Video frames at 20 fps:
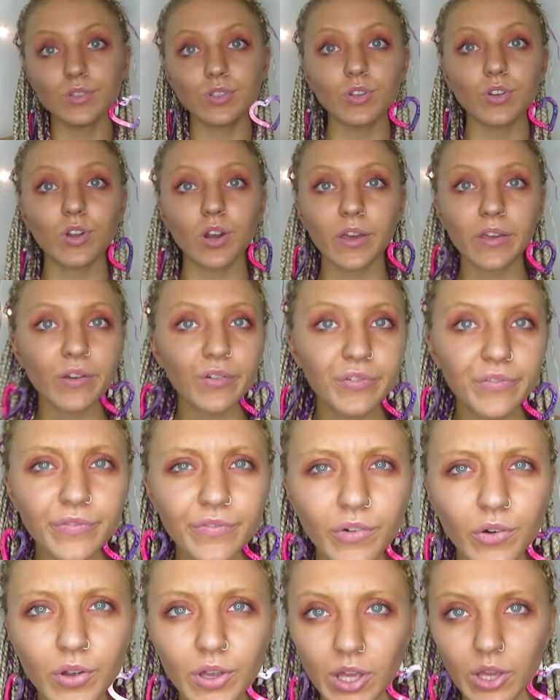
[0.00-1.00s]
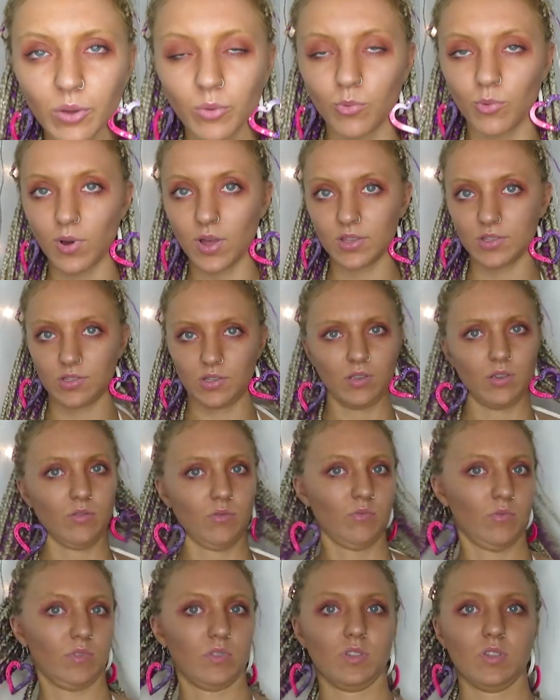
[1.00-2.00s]
always look like a fucking
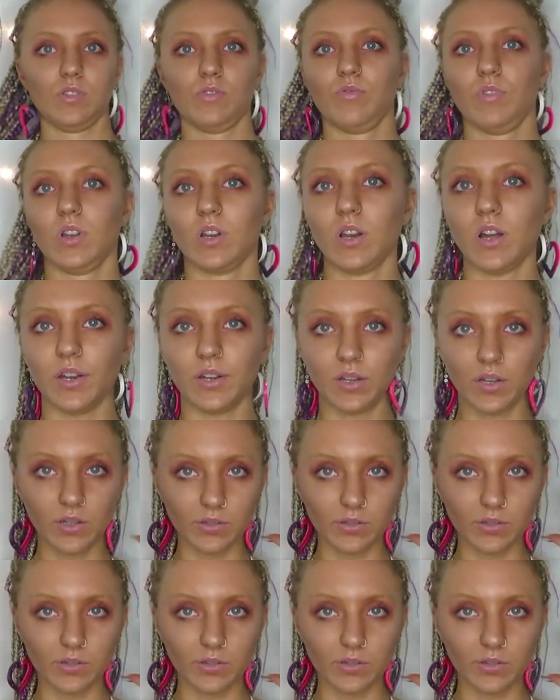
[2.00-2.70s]
latte with this ring light